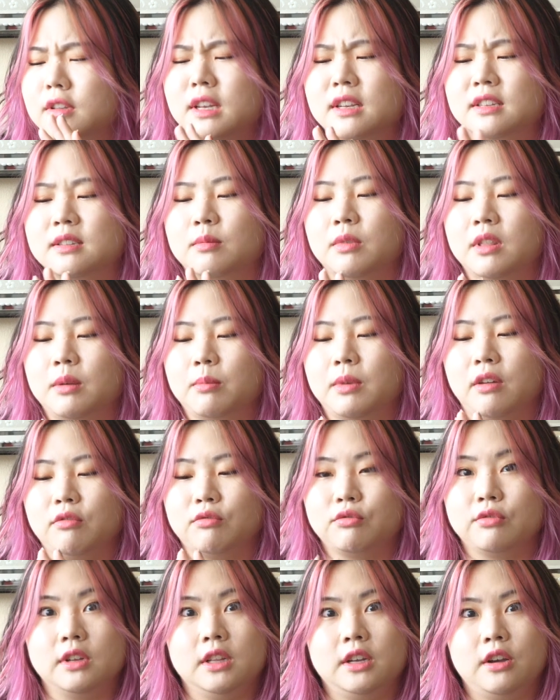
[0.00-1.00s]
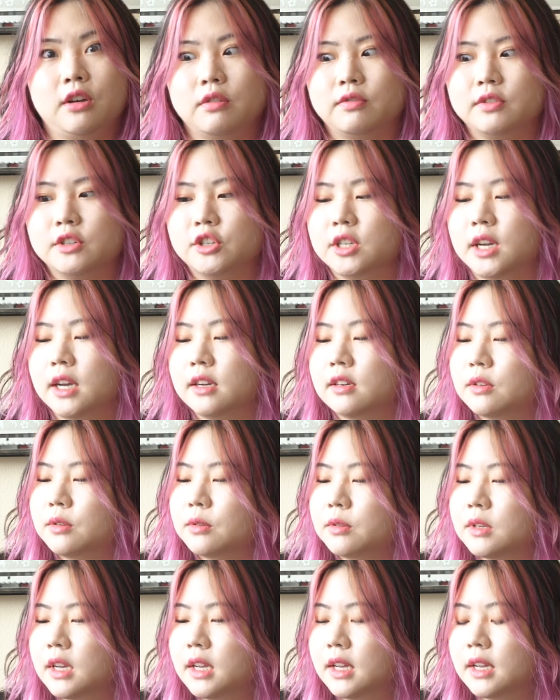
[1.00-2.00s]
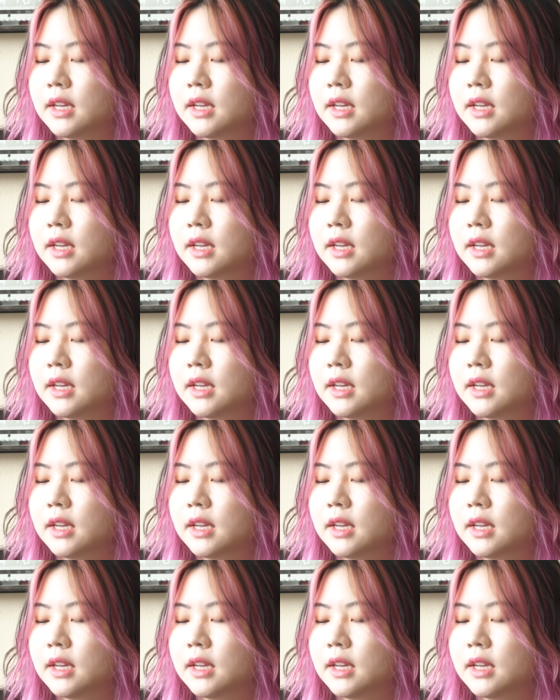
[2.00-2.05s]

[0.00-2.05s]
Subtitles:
like some of them get really overshadowed.